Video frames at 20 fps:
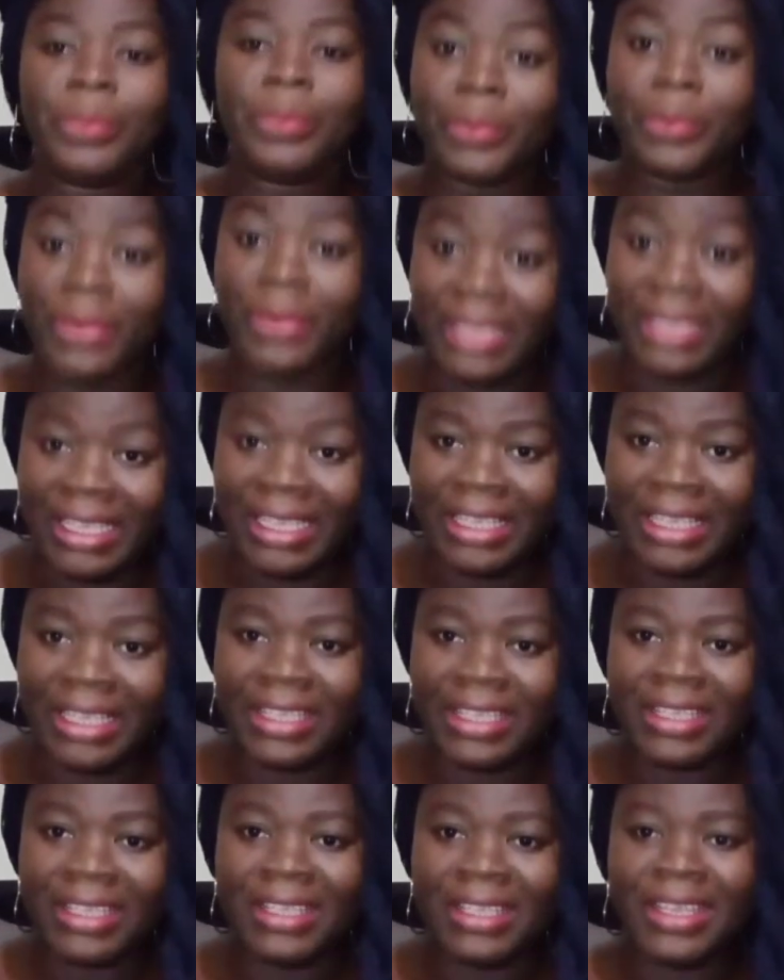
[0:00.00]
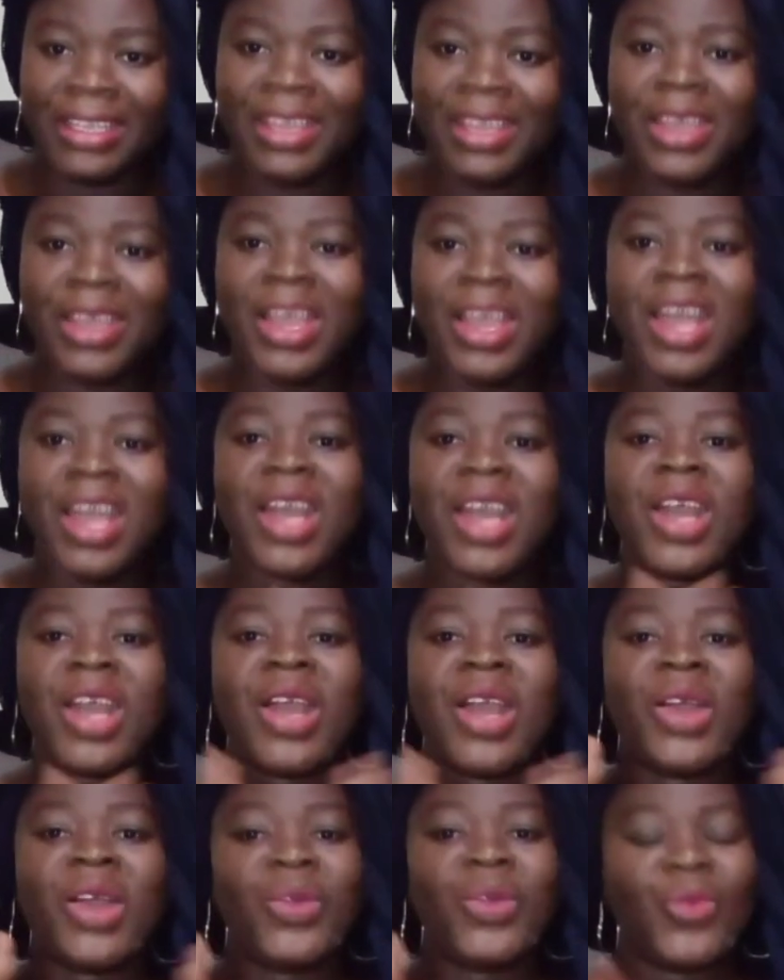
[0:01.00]
play
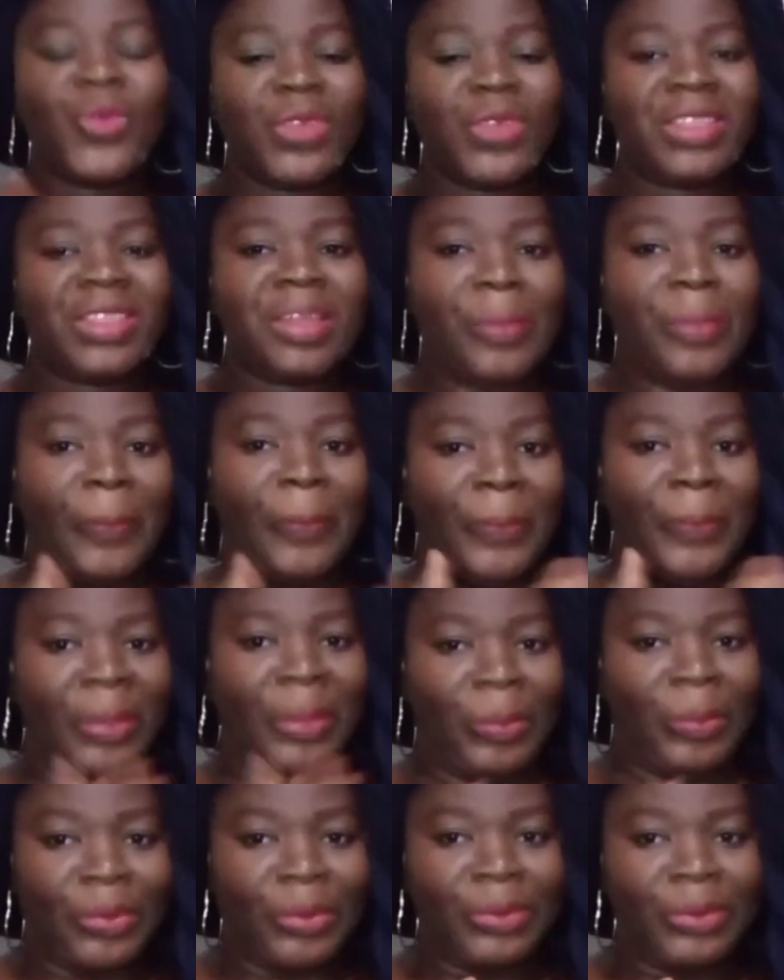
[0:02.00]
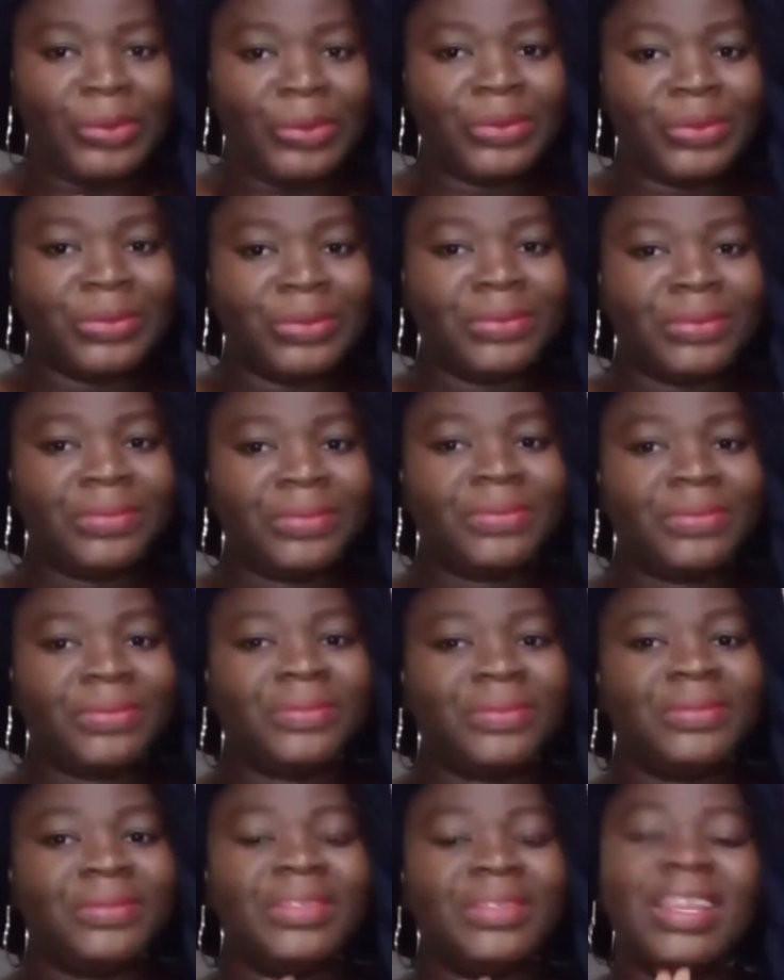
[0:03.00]
with the people
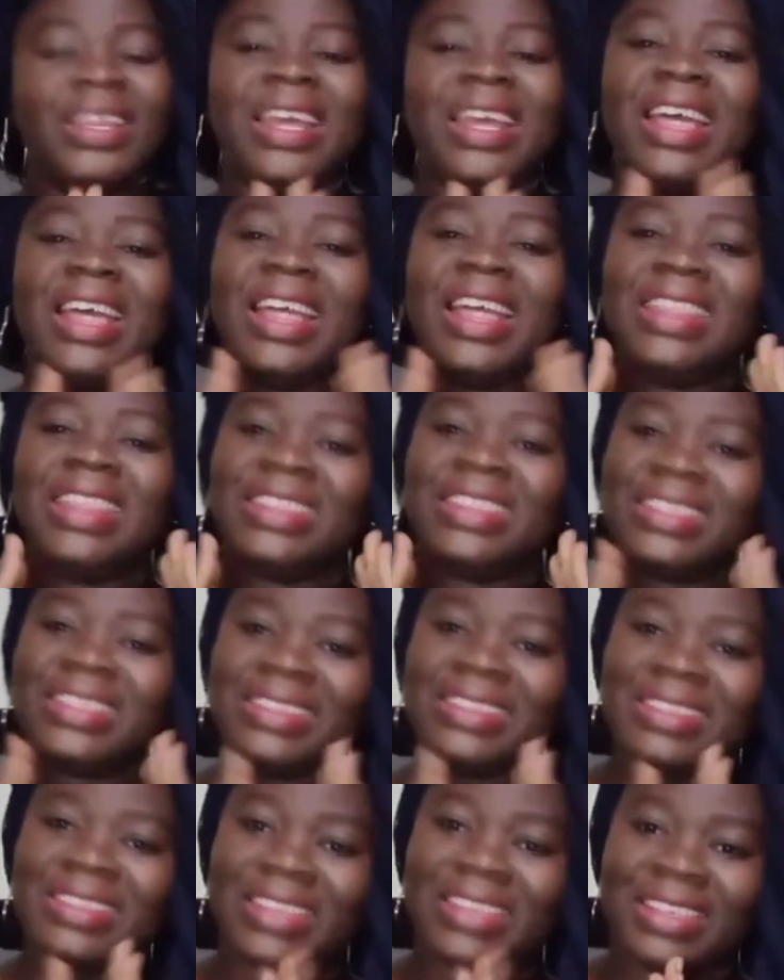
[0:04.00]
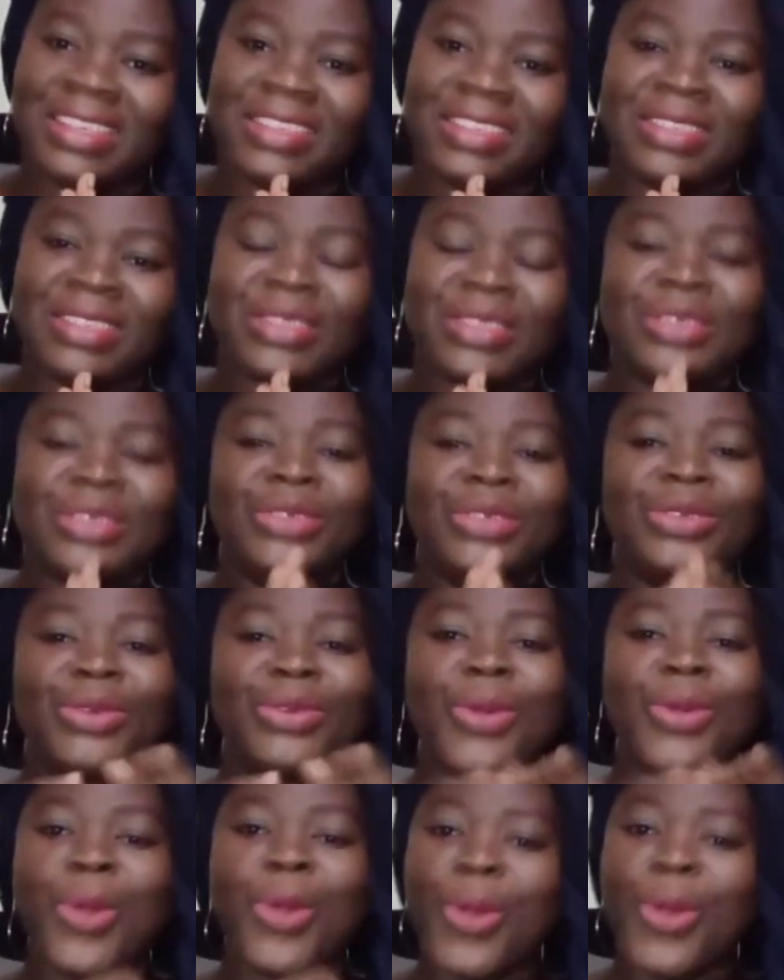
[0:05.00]
and the things you
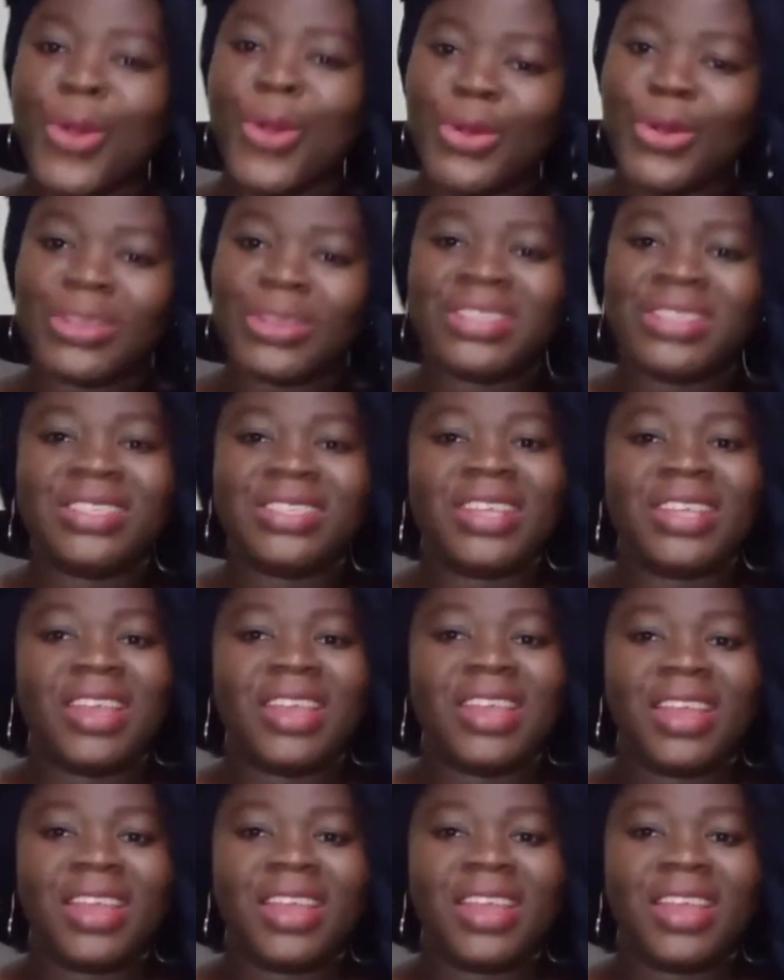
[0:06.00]
hold dear.